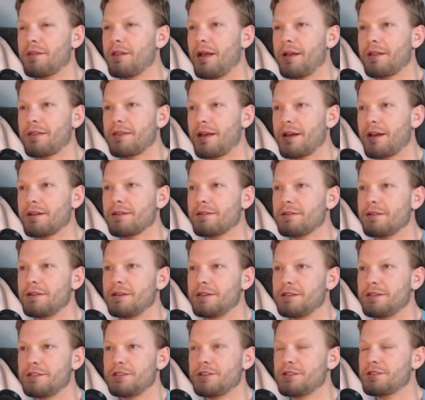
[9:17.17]
Like that
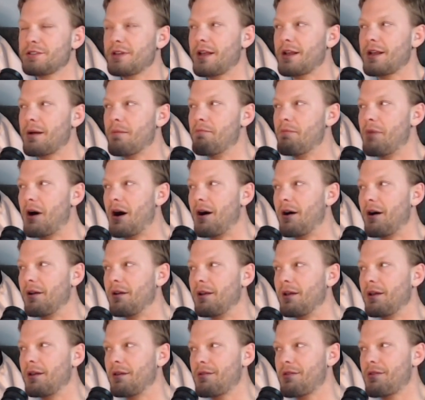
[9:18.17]
is just like a
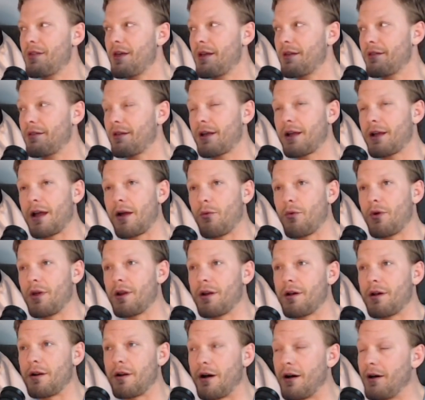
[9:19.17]
bonding thing. Like I went
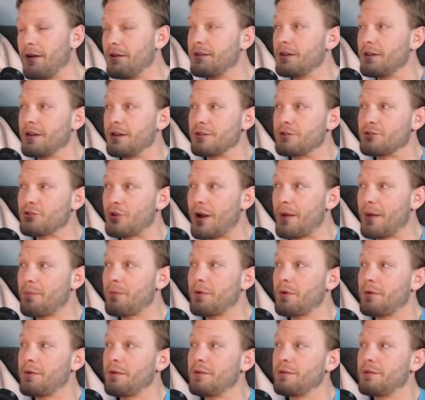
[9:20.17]
on a hunting
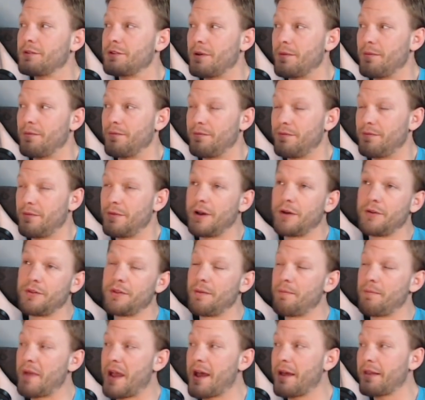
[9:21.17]
trip out in
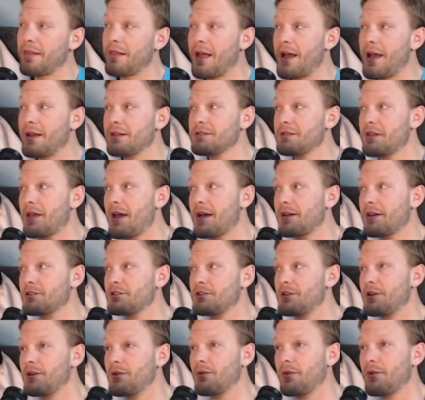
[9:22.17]
the Badlands
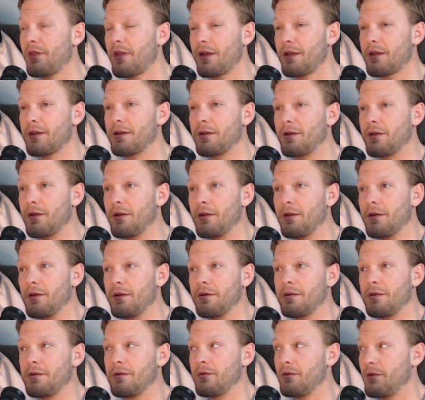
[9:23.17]
last year
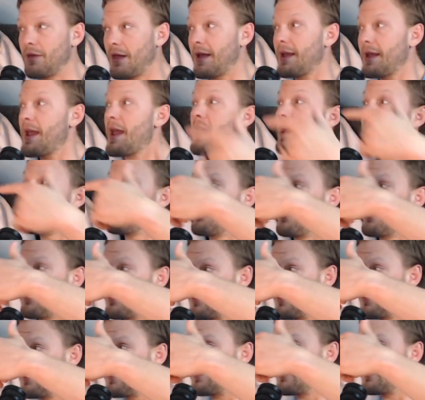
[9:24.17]
with
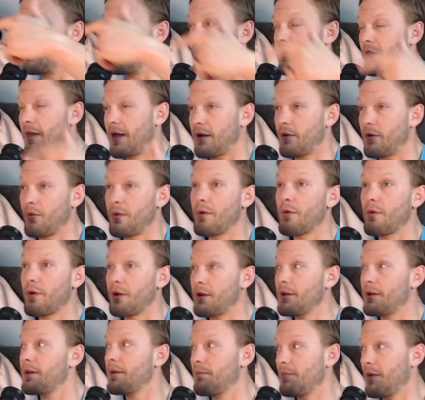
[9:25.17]
Andrew, who like we were
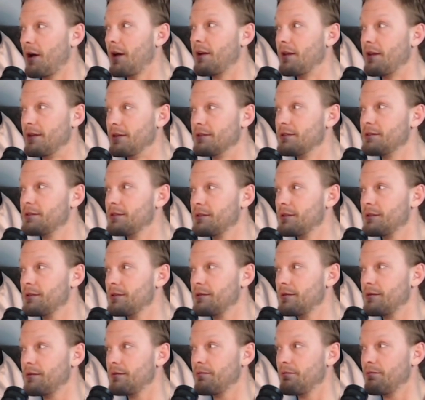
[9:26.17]
good buddies
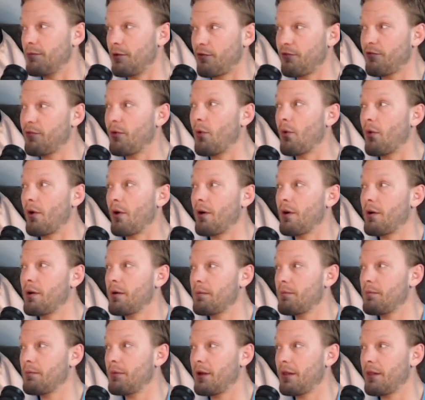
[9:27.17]
before,
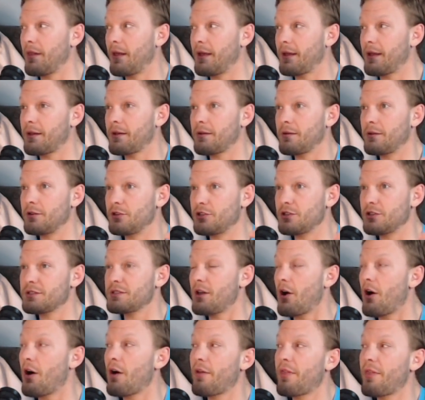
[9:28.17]
but like just
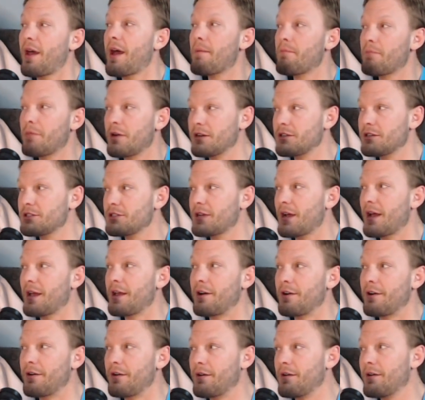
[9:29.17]
all that much
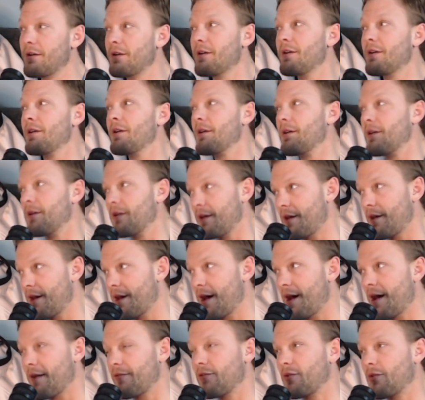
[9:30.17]
tighter
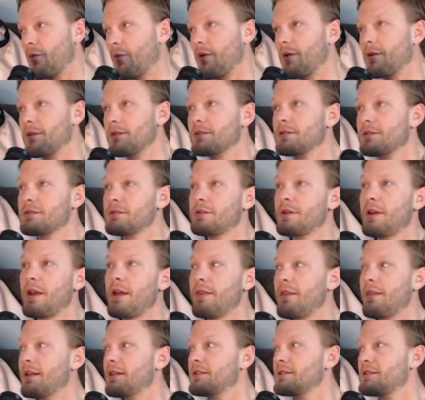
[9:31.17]
afterwards.
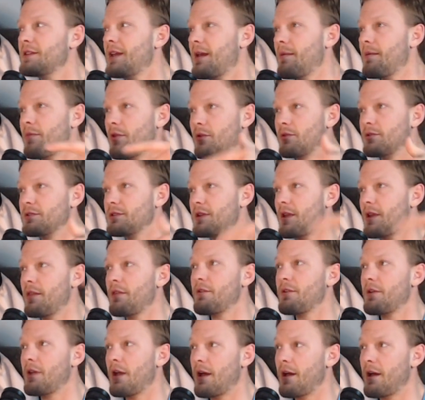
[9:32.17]
And then there was
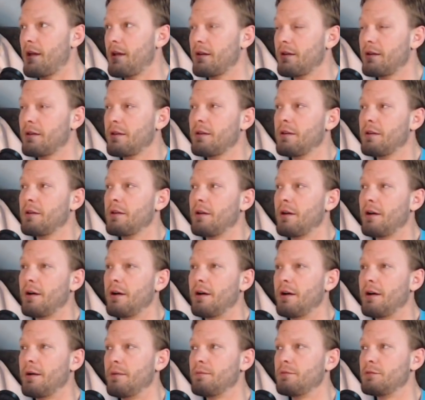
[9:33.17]
another guy,
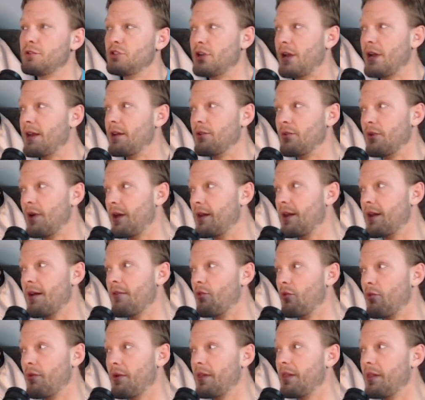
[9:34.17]
Jaden, who I'd
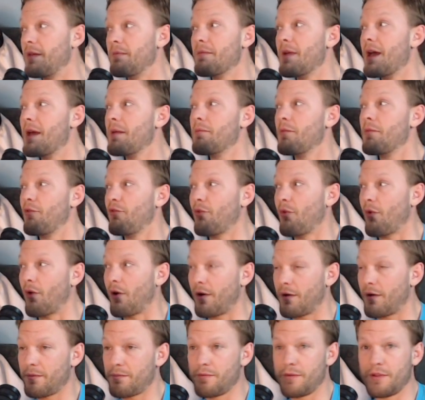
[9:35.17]
never really met
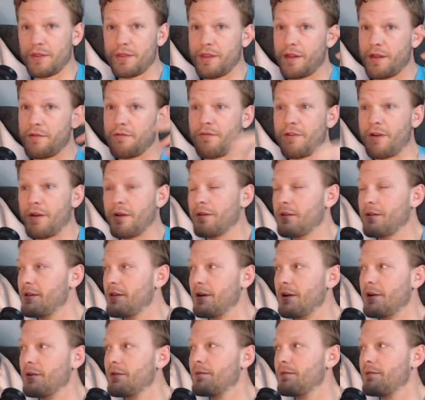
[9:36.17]
before, but then Phil, you
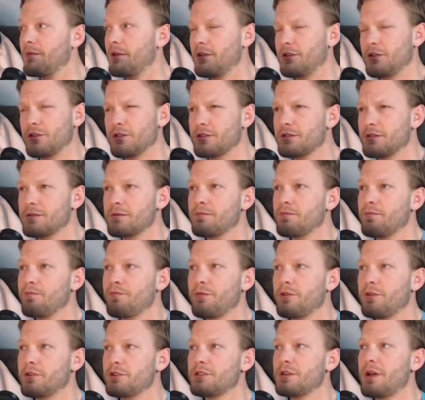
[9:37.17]
know, there's
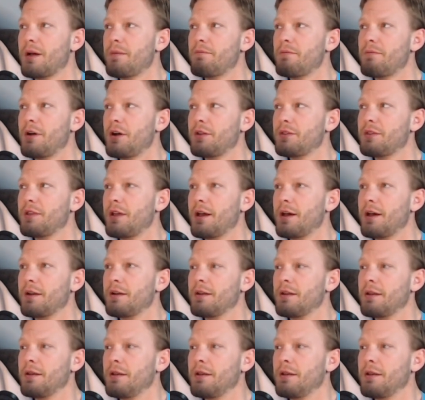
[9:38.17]
something about that.